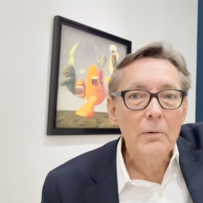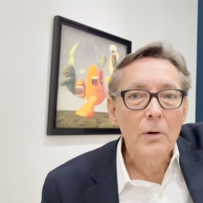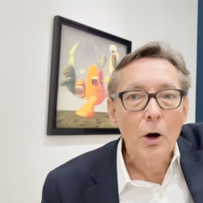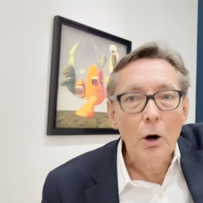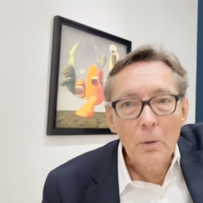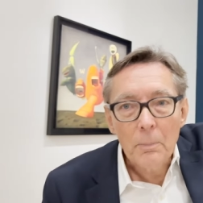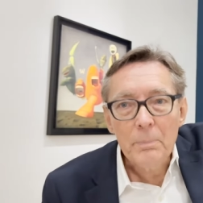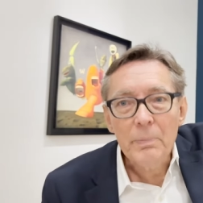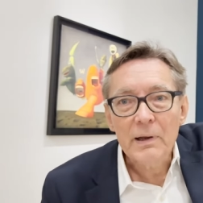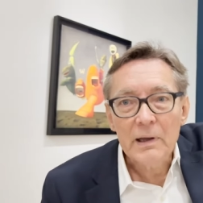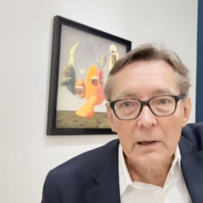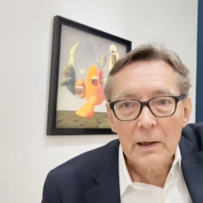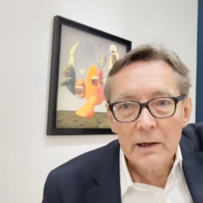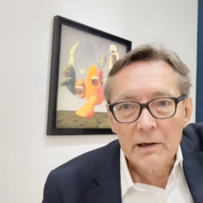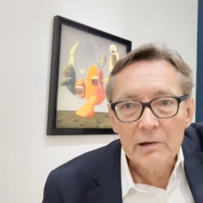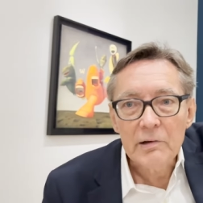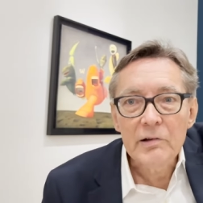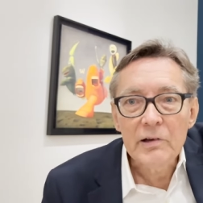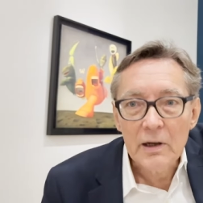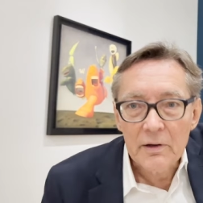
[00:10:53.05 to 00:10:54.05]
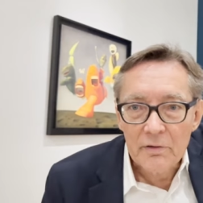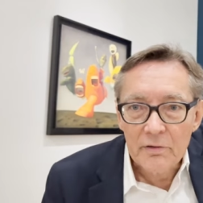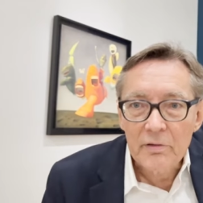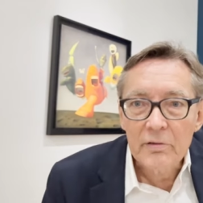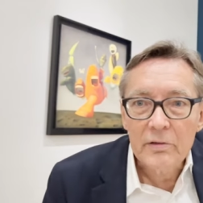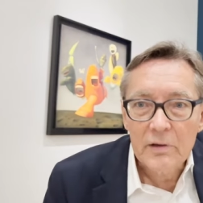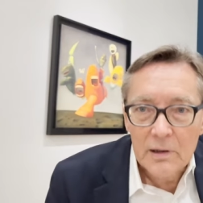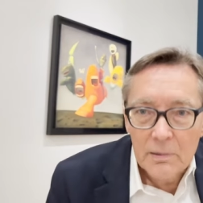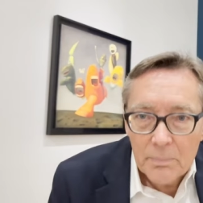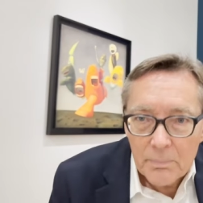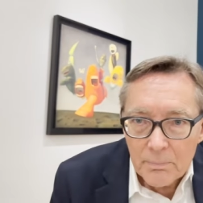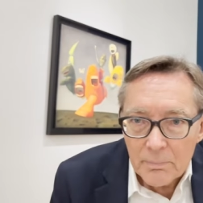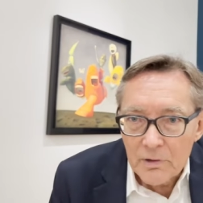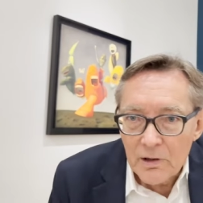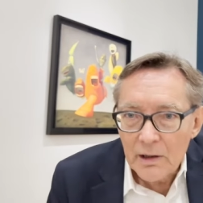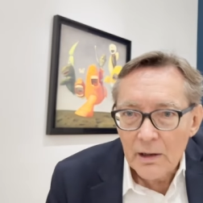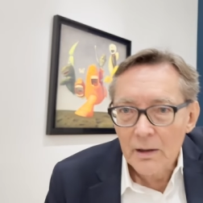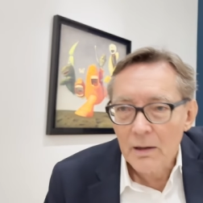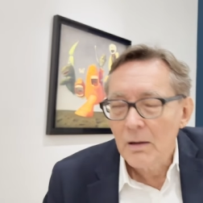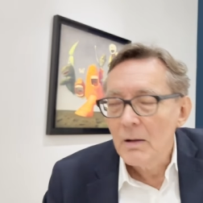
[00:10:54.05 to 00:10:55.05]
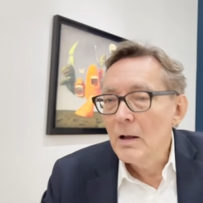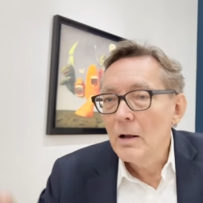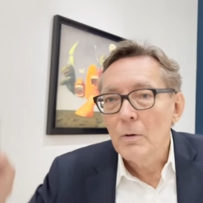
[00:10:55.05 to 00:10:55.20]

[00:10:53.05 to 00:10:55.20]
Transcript: Hopi Indians did, did,